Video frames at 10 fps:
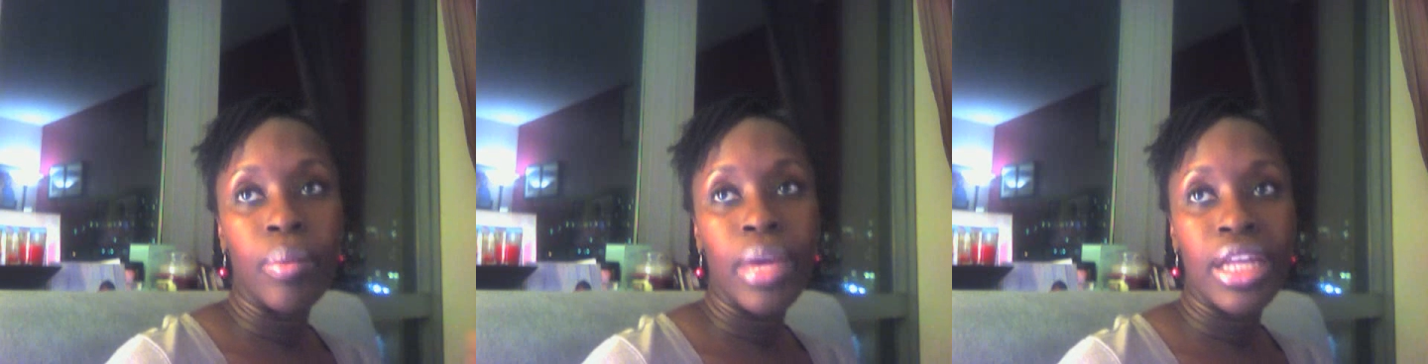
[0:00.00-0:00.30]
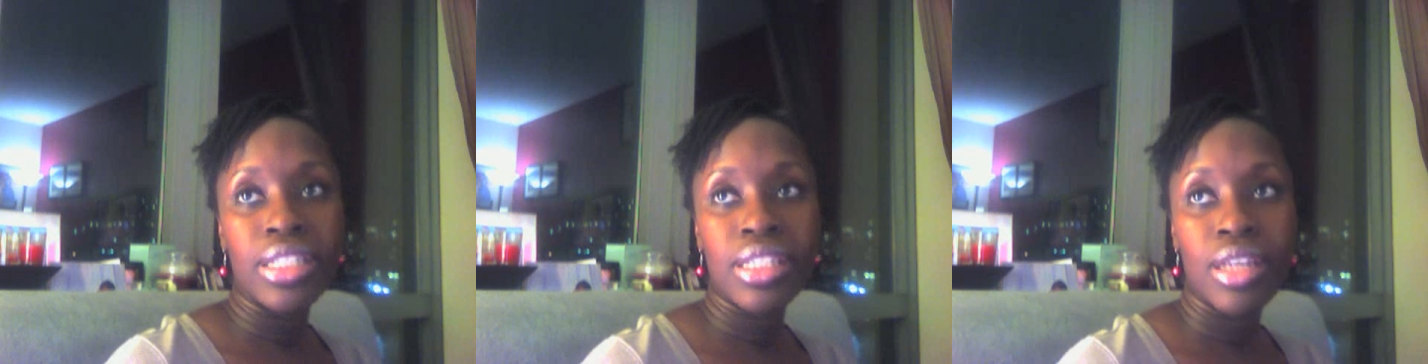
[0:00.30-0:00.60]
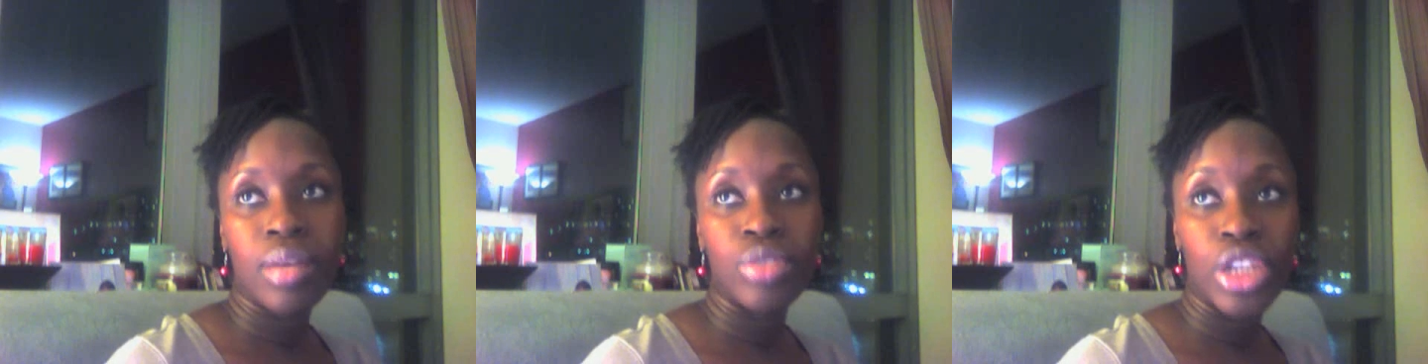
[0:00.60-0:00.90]
and
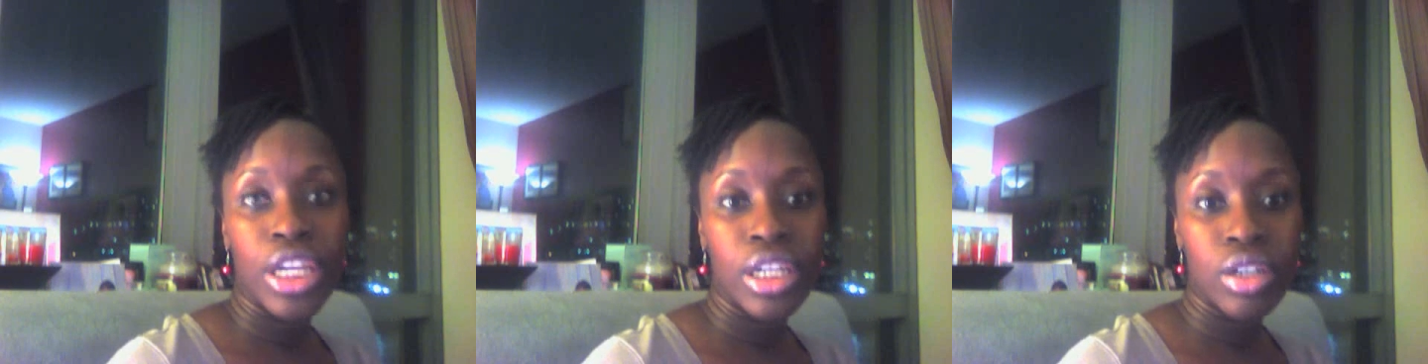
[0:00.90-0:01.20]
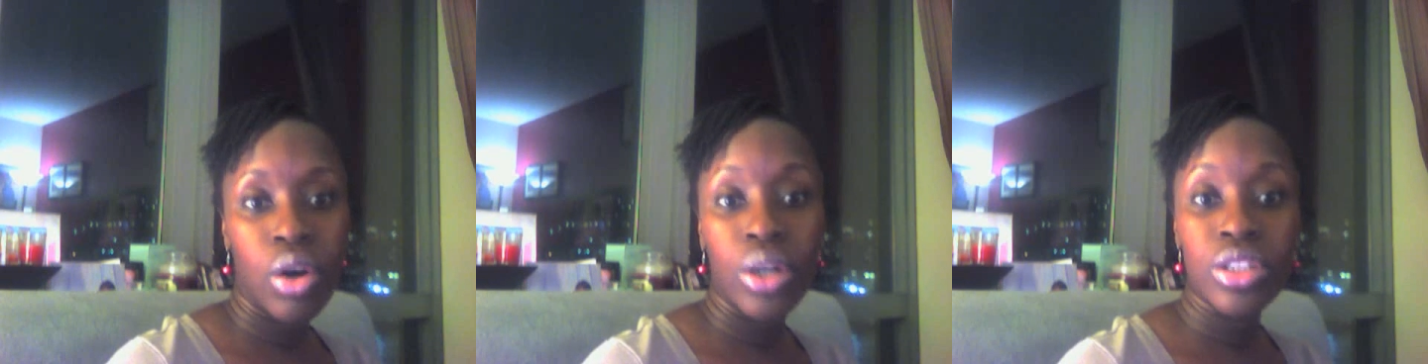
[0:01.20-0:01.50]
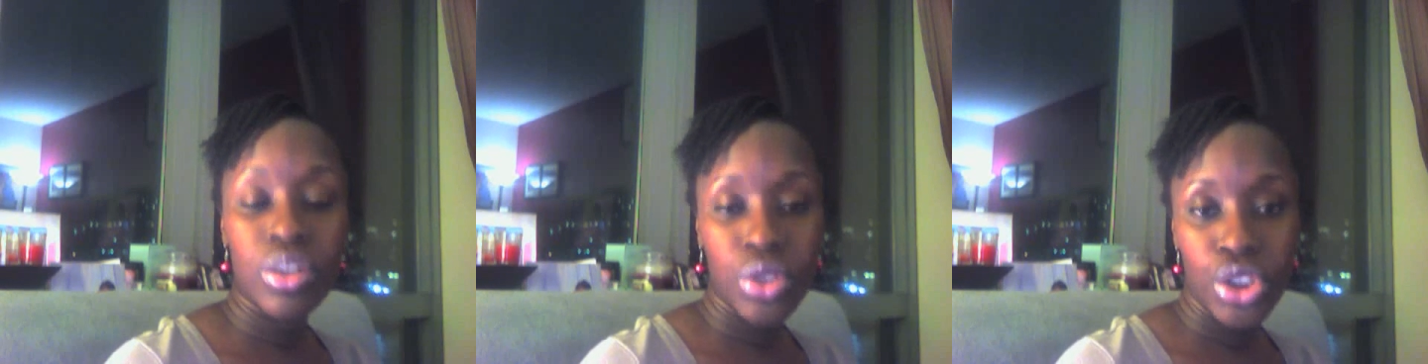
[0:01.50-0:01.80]
some Jane Carter's
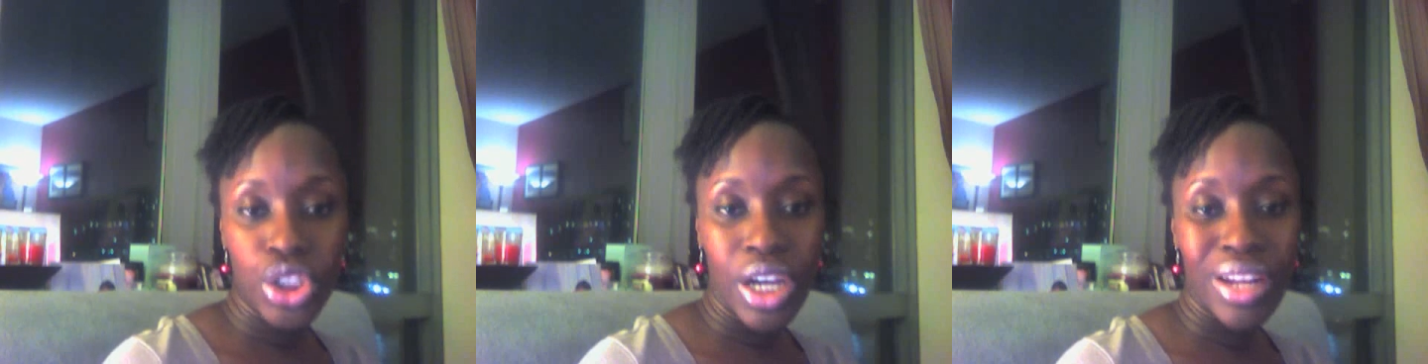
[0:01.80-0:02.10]
Nourish and Shine.